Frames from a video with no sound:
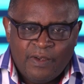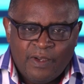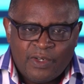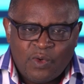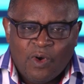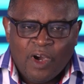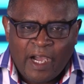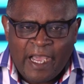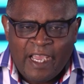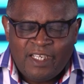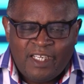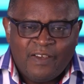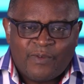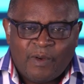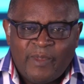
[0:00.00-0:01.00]
to
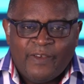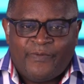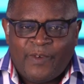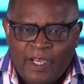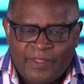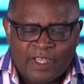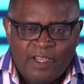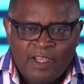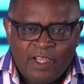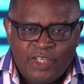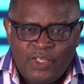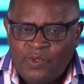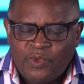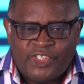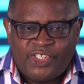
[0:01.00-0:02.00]
hiding from the Father due
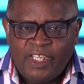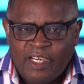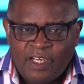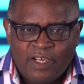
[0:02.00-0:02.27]
to sin.